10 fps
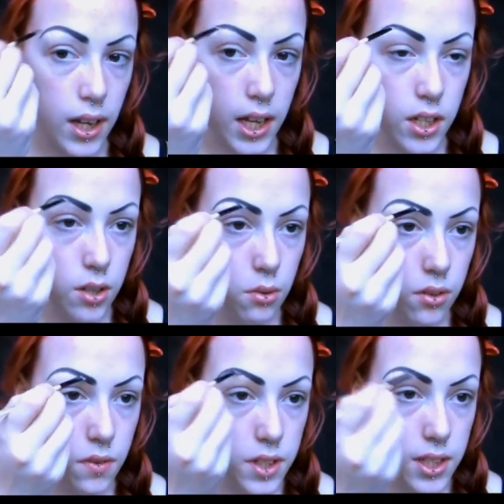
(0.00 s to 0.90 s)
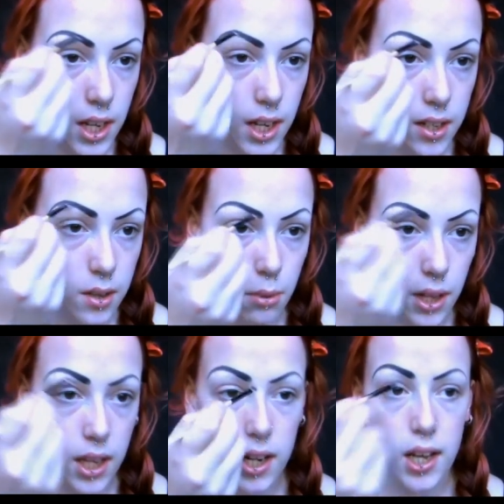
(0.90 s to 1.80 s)
As you would have seen at the
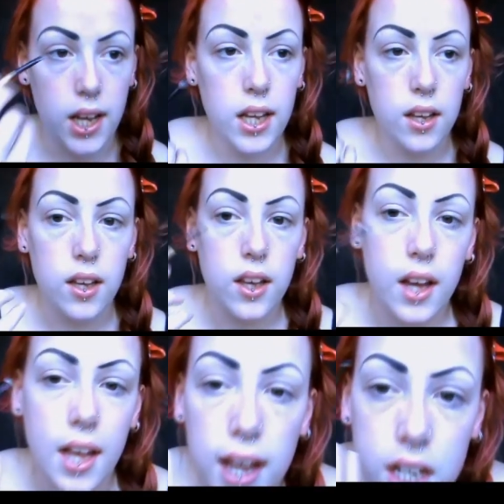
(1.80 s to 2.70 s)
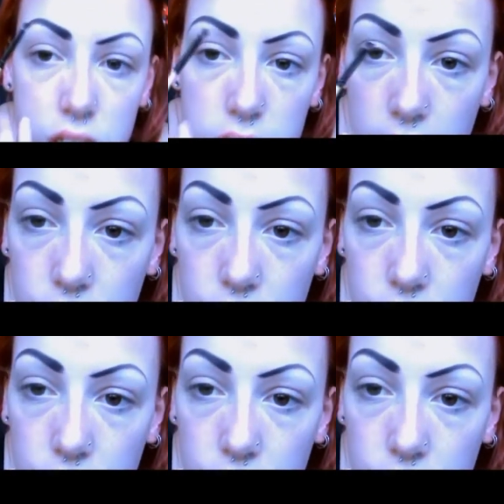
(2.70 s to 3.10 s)
beginning, I actually